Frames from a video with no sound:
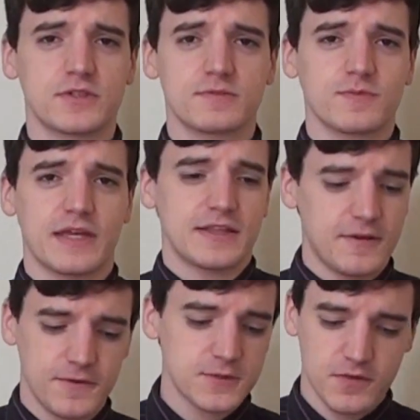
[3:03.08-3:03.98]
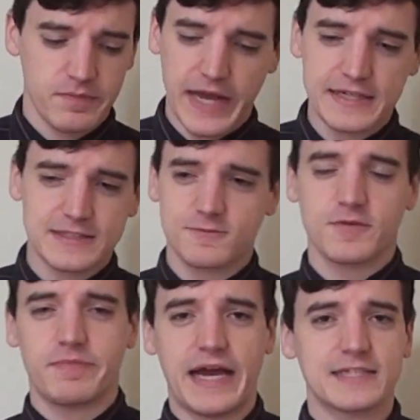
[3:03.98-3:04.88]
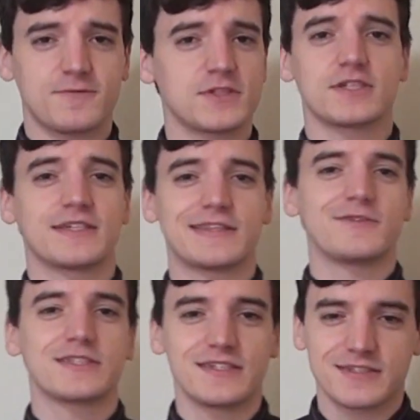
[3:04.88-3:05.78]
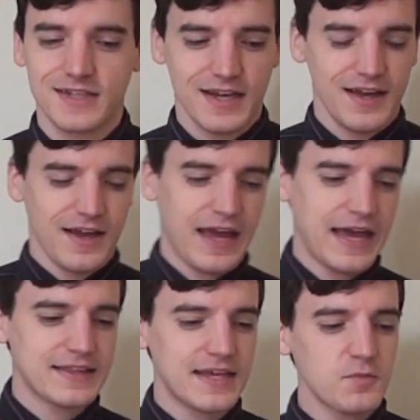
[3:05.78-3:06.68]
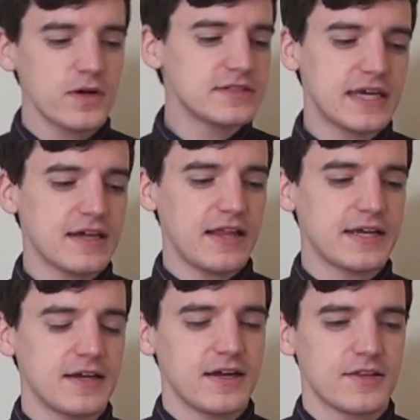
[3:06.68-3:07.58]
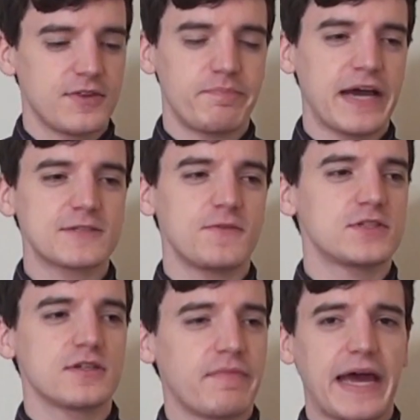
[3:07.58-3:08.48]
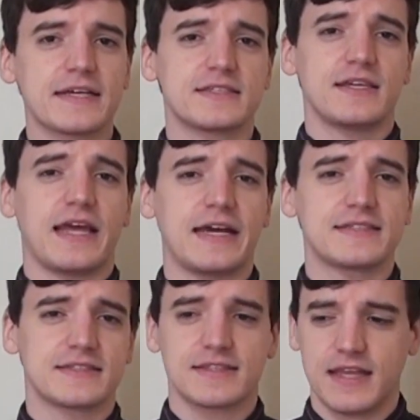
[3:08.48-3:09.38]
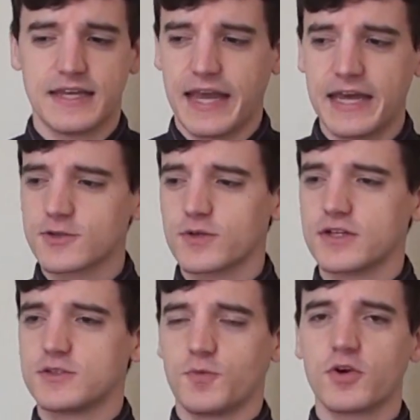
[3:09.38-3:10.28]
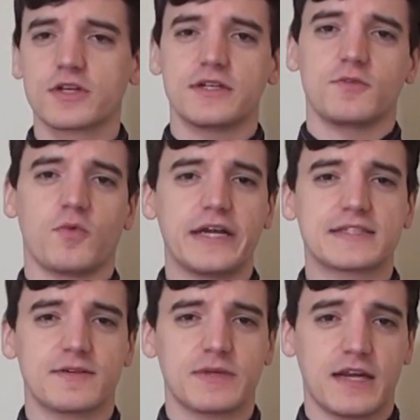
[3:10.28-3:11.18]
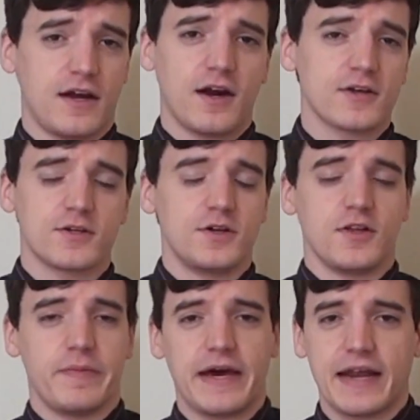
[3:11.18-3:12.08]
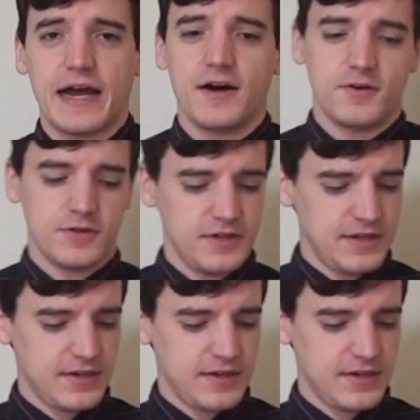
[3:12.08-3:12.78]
just, like, they fish for bass, it's for bass fishing enthusiasts, and then one day, like, the bass fishing magazine has, like, Andrea Dworkin write some kind of article about how,